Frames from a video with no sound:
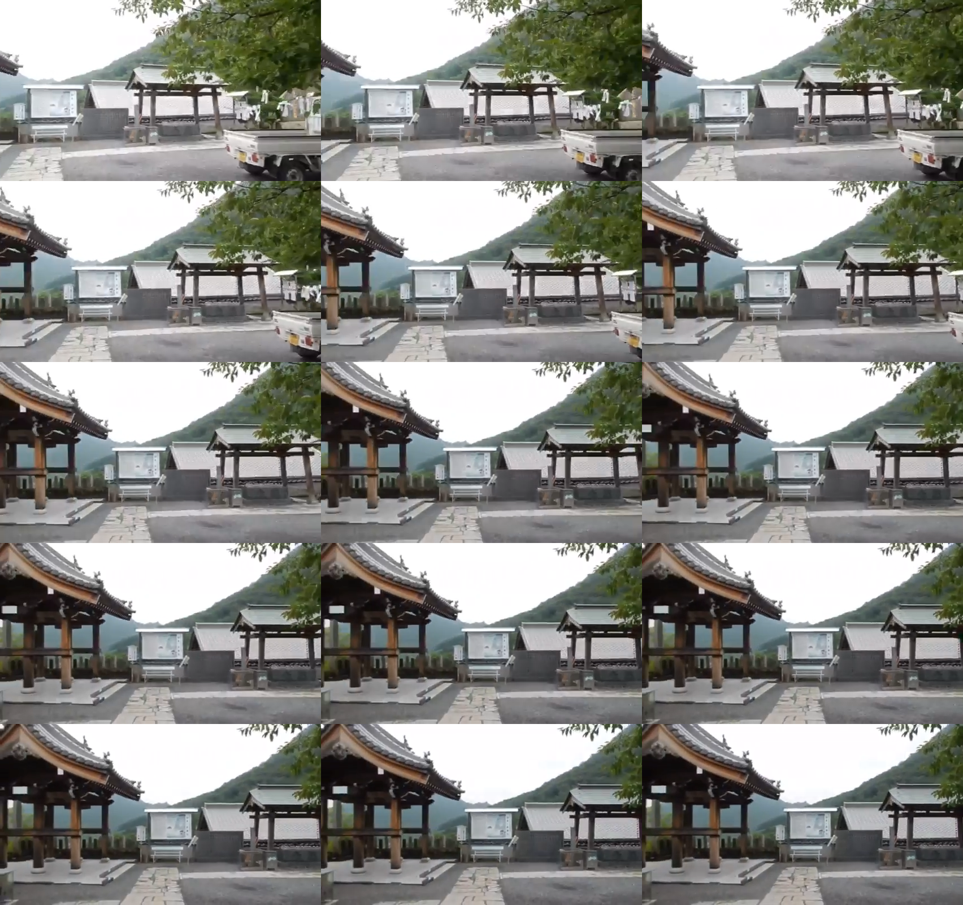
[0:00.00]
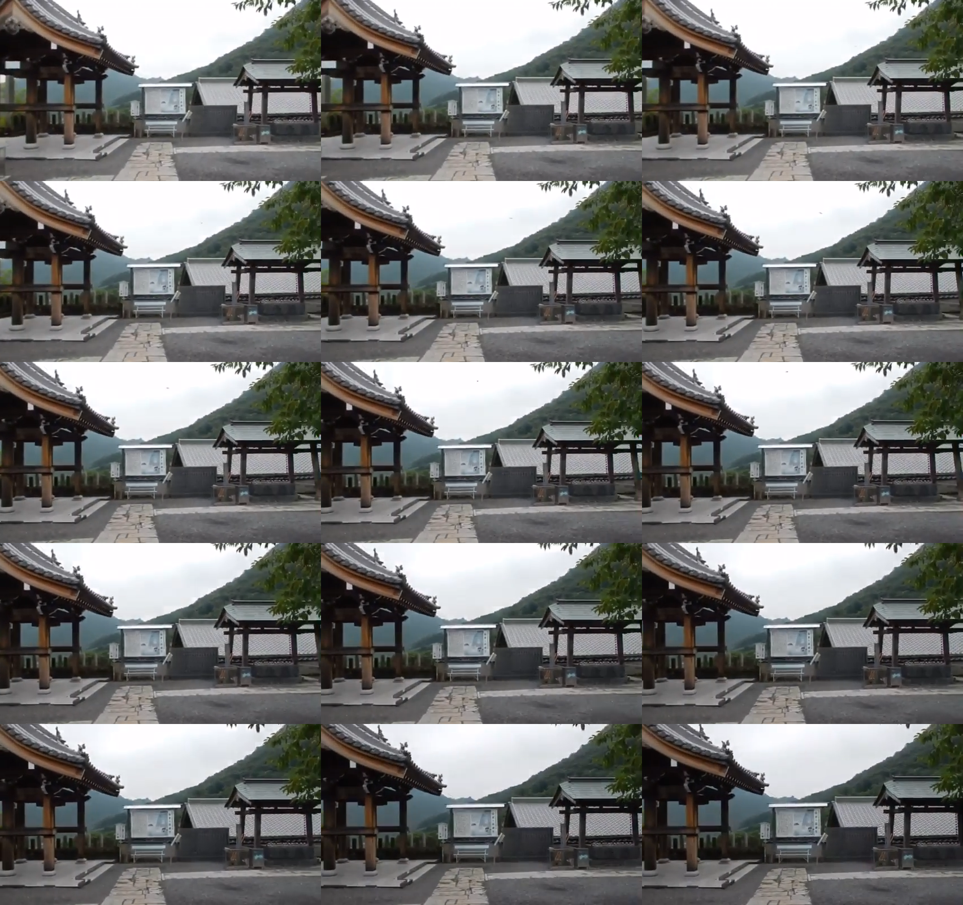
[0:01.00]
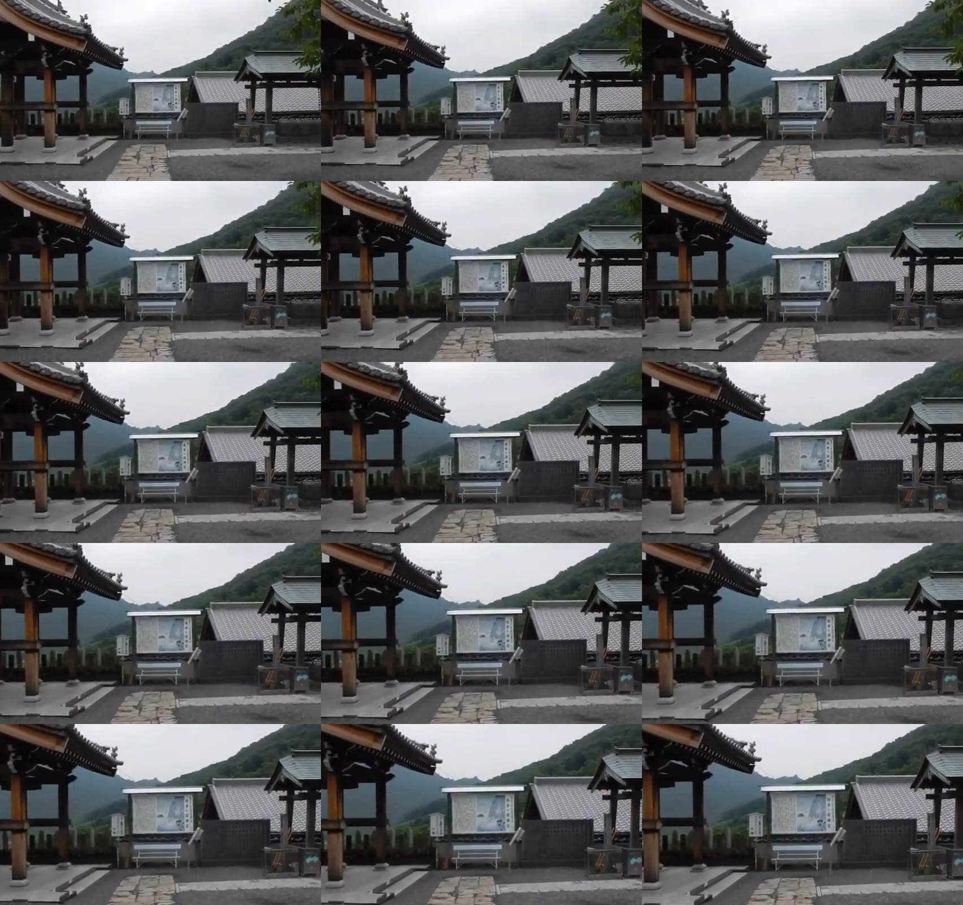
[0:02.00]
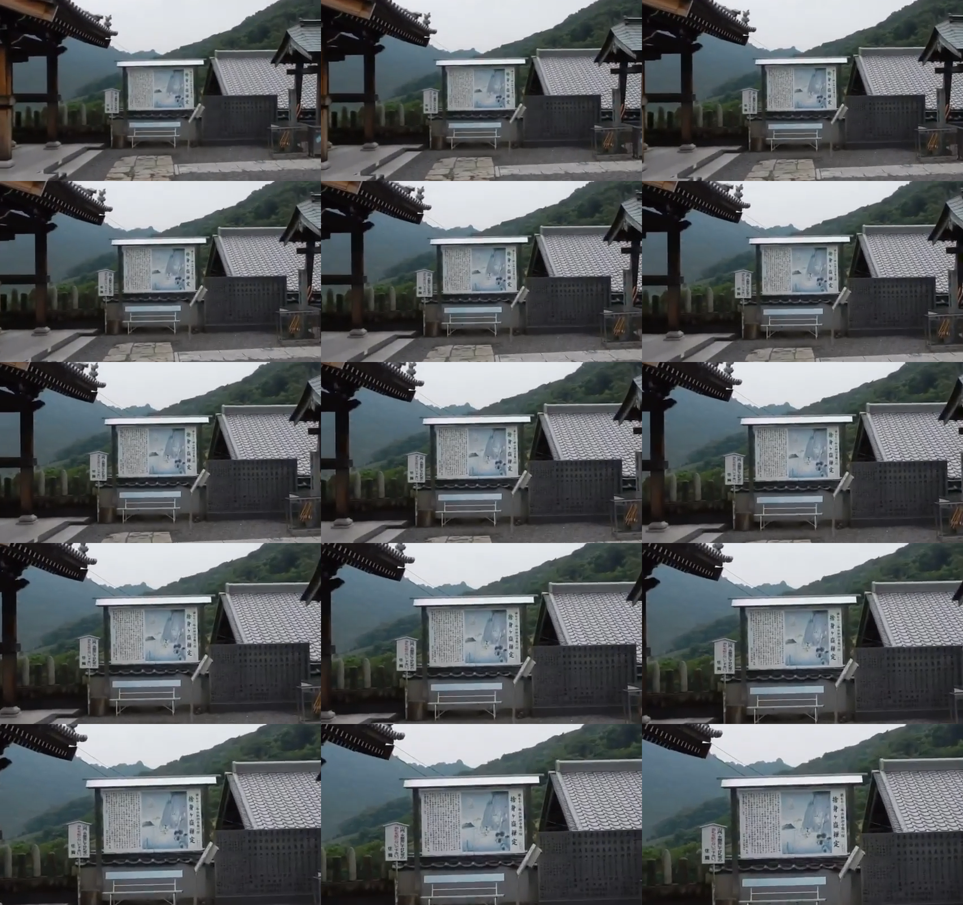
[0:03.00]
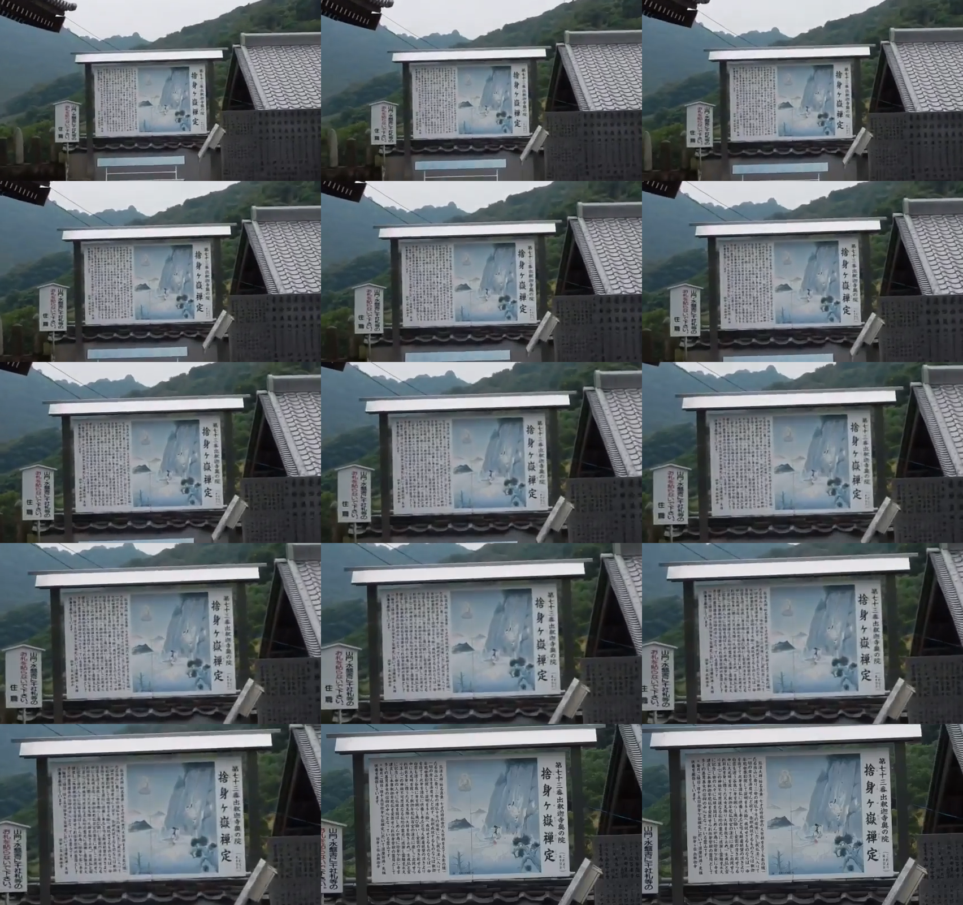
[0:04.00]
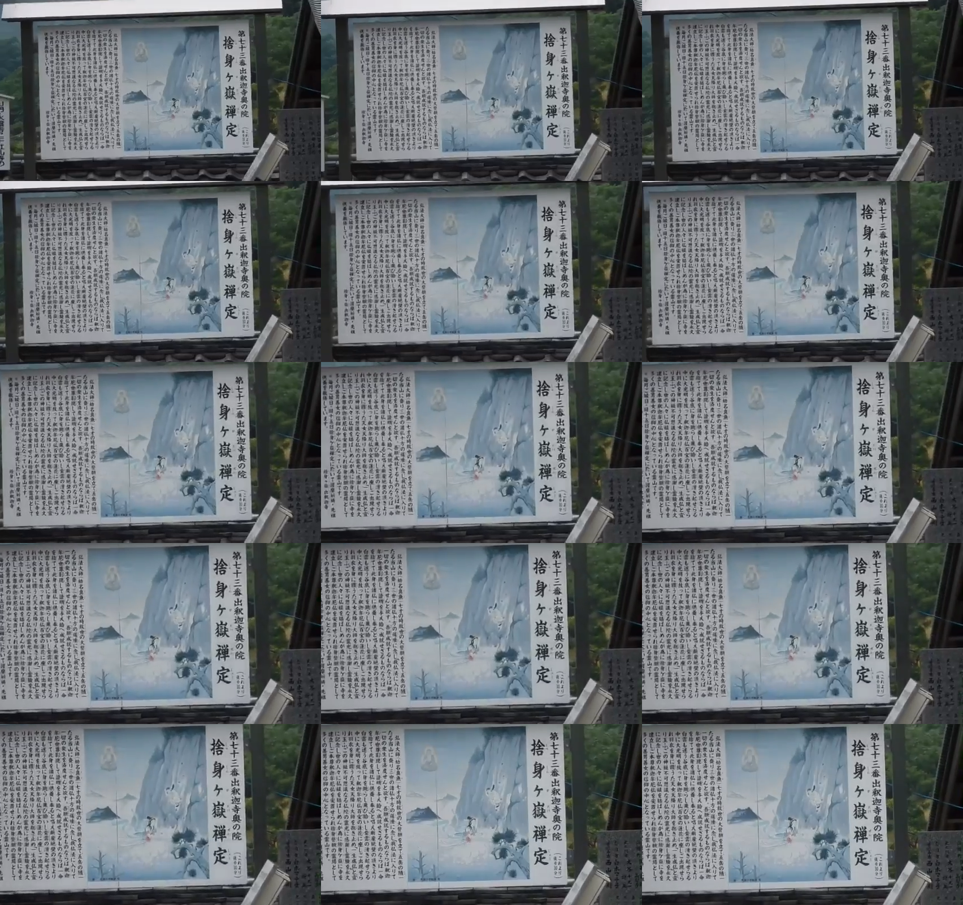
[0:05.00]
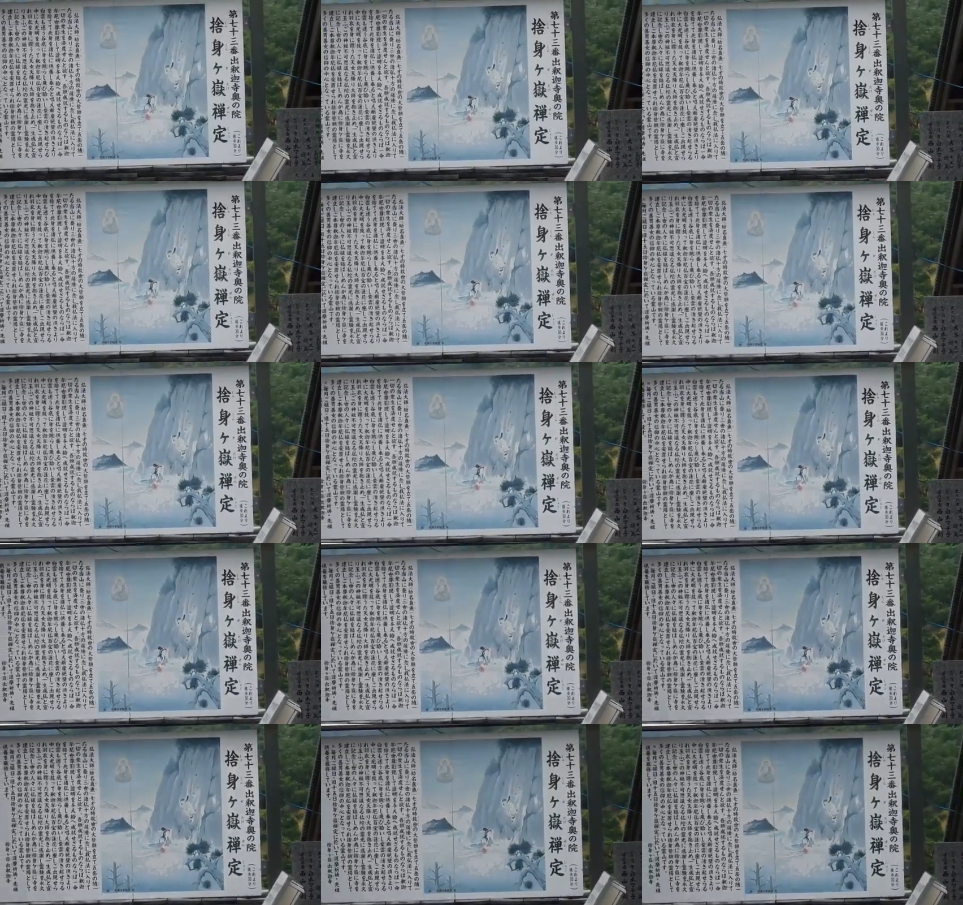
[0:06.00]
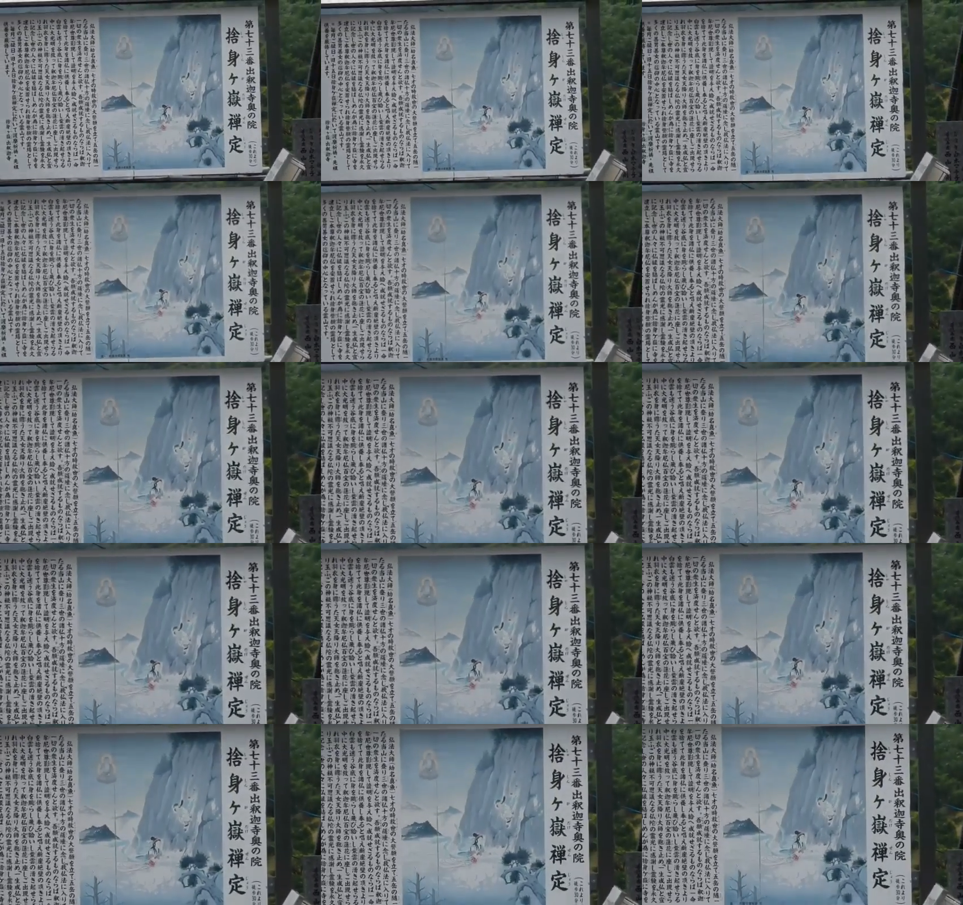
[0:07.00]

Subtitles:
(no speaker visible)